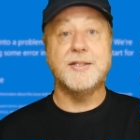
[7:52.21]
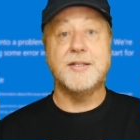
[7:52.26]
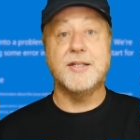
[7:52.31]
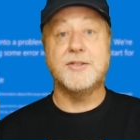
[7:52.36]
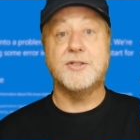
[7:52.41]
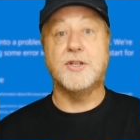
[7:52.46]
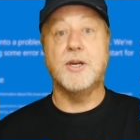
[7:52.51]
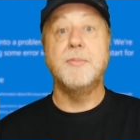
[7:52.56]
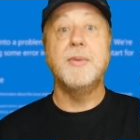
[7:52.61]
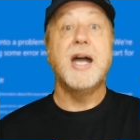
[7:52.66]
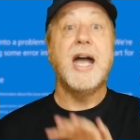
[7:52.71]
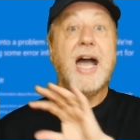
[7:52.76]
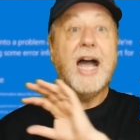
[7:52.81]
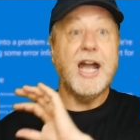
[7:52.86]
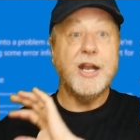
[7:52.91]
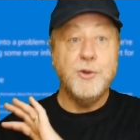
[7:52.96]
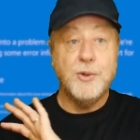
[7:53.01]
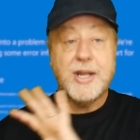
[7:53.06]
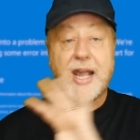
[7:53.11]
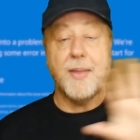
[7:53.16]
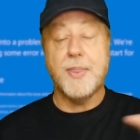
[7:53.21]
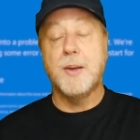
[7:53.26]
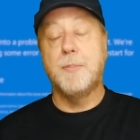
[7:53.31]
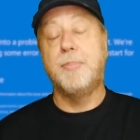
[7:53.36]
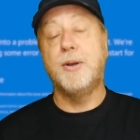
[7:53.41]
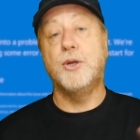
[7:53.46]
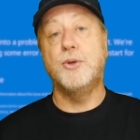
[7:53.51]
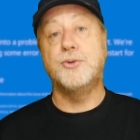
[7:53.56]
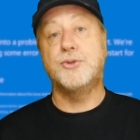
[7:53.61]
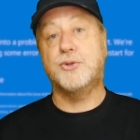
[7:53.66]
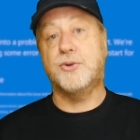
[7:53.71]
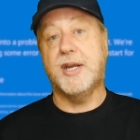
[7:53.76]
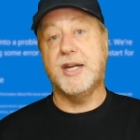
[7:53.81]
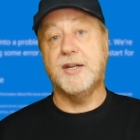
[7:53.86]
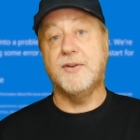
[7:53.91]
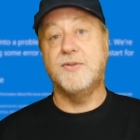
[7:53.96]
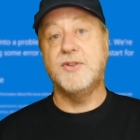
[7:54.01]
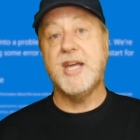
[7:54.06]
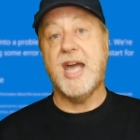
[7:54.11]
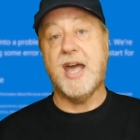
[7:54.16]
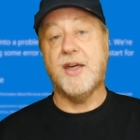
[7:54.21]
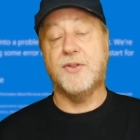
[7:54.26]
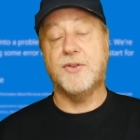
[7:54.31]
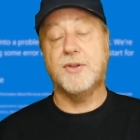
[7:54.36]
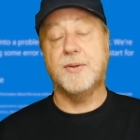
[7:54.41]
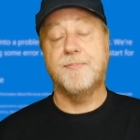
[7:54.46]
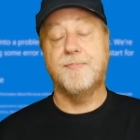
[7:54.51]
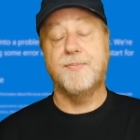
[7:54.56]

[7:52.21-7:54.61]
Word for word: system, and you get the blue screen of death.